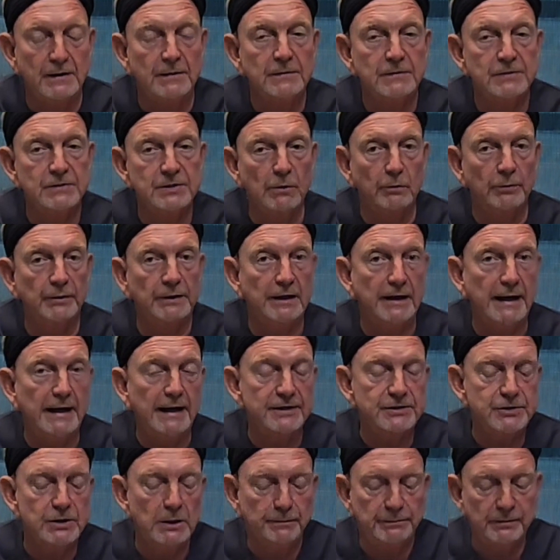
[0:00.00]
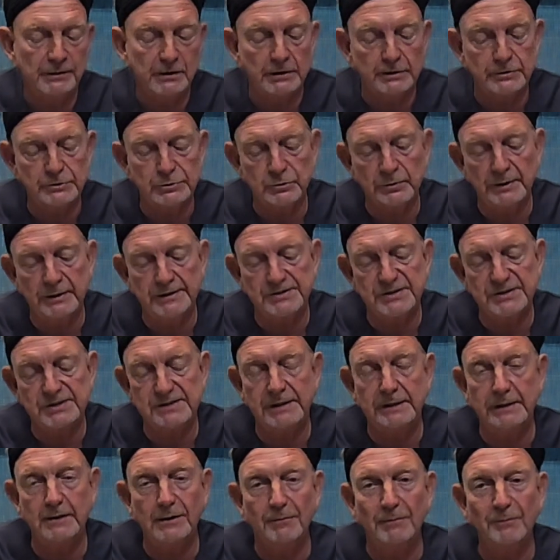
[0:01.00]
So relax, open our joints,
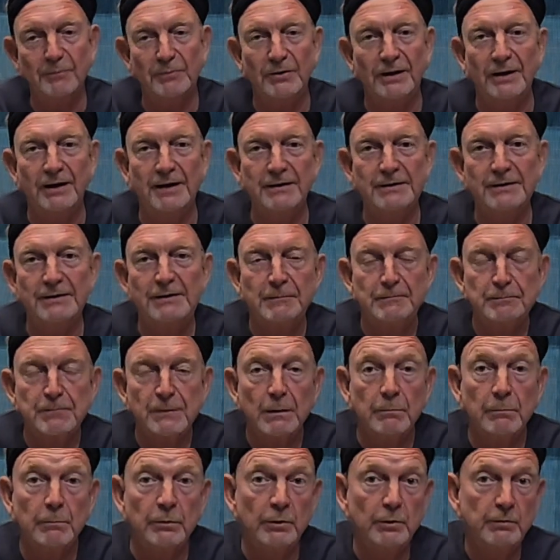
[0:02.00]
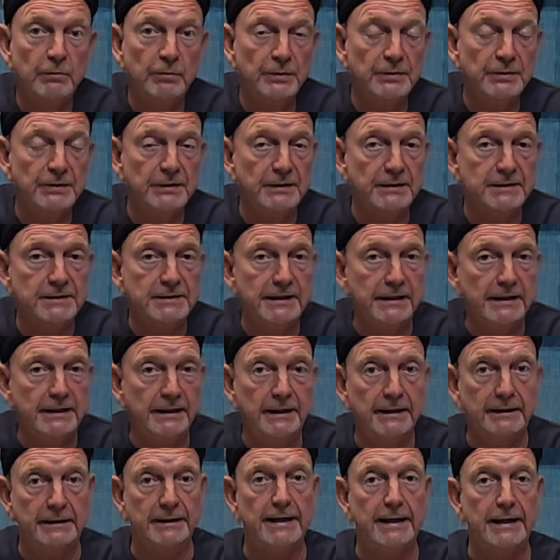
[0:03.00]
seek our breath, move with
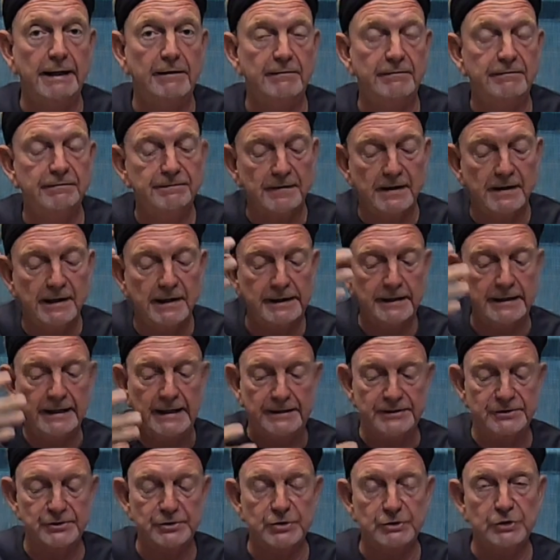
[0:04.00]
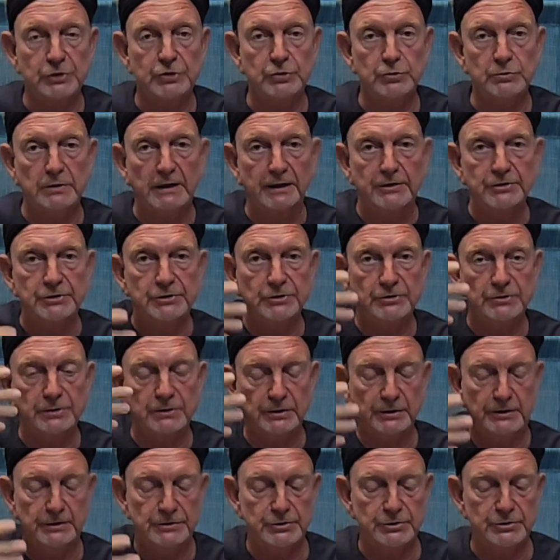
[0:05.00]
intent, and find that structure, a
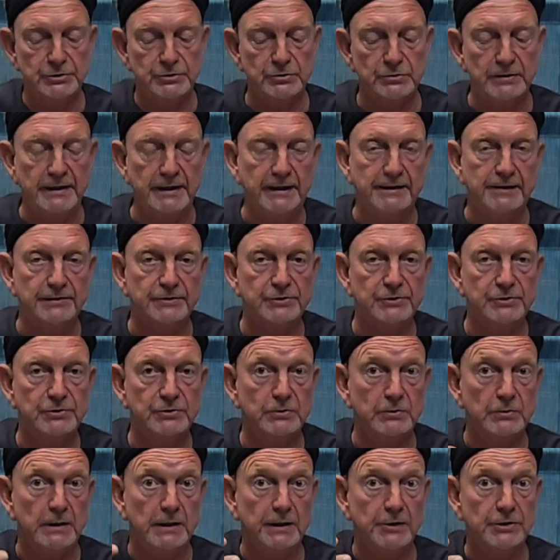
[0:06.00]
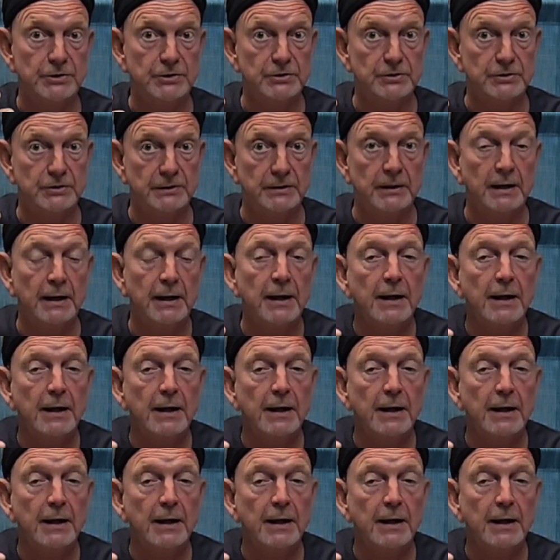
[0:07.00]
good straight structure.